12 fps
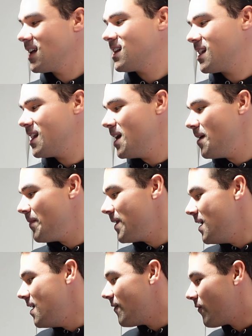out to them
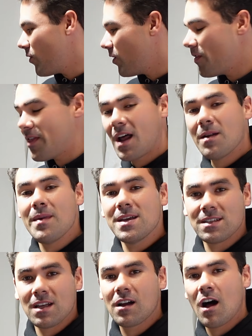for that
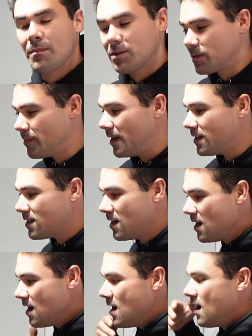amazing accomplishment.
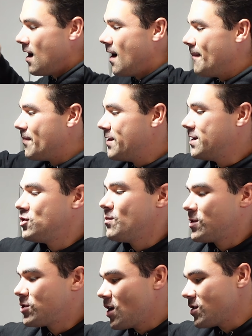This
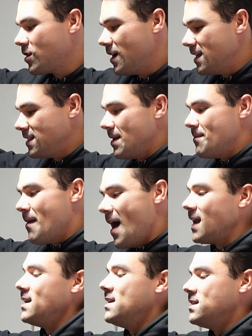supercharger is a
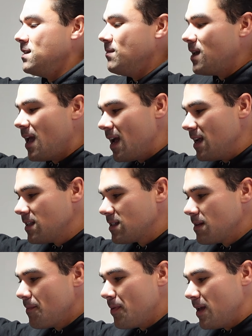magnesium
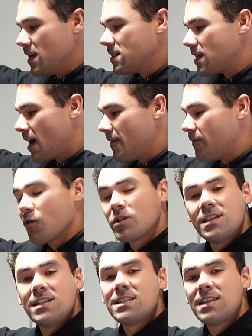case PSI
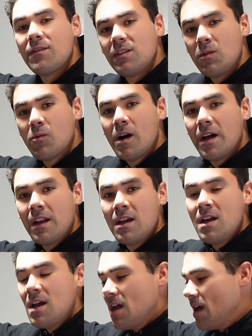1471,
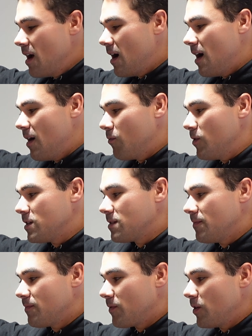which
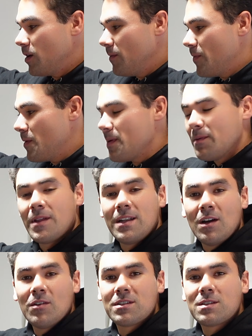for the people that
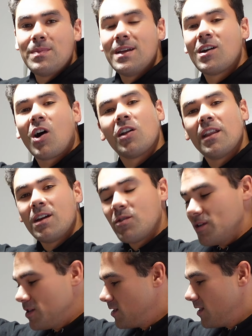don't speak car
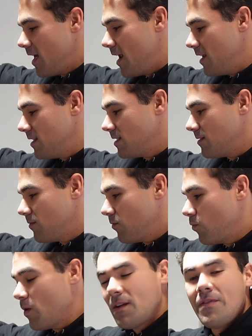language, that is
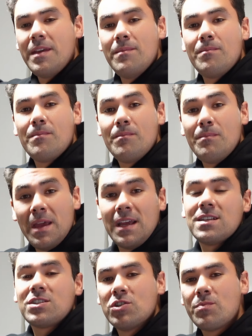one of the
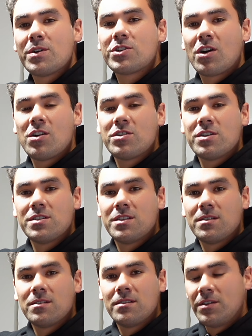biggest
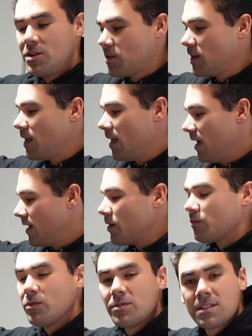superchargers you could get in
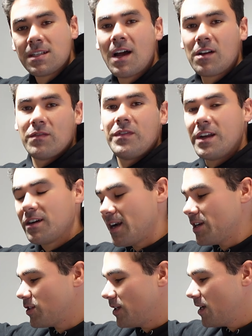a root style
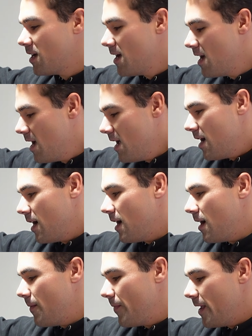configuration.
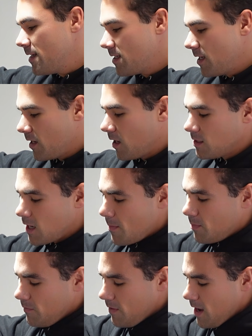It's sitting on
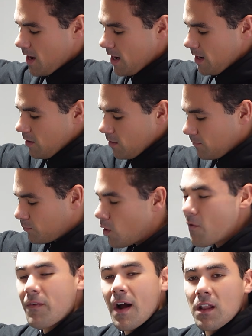top of a
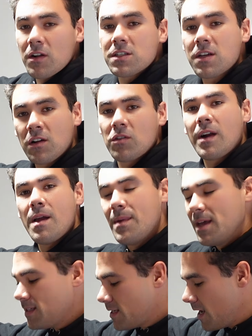Profiler tunnel ram
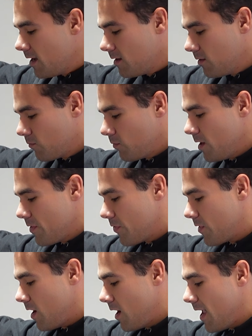intake
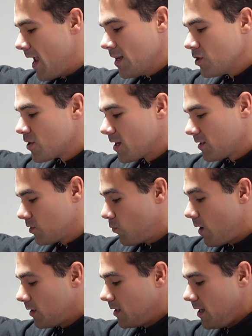with 8 injectors
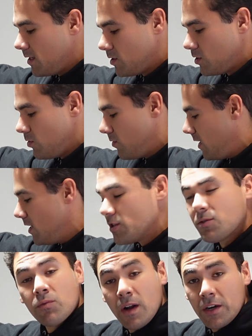welded into
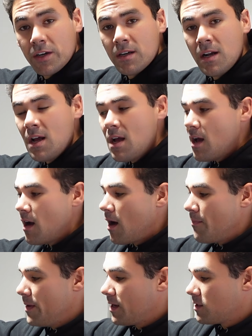each runner.
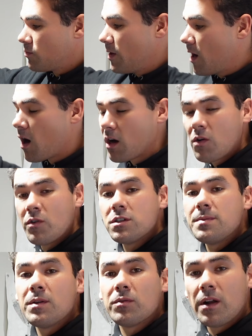Because we are going
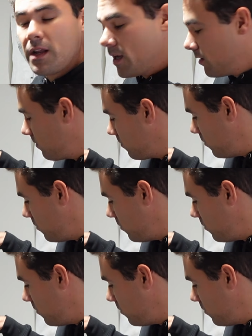to be running